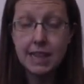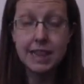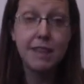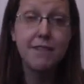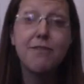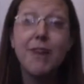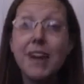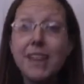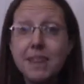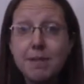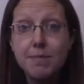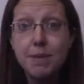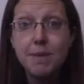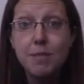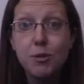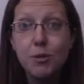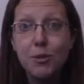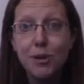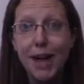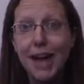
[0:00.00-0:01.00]
They find that
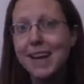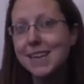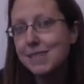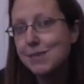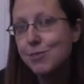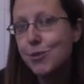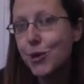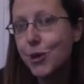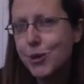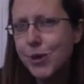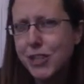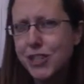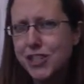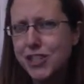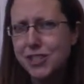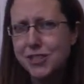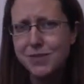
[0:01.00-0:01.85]
people will ask more questions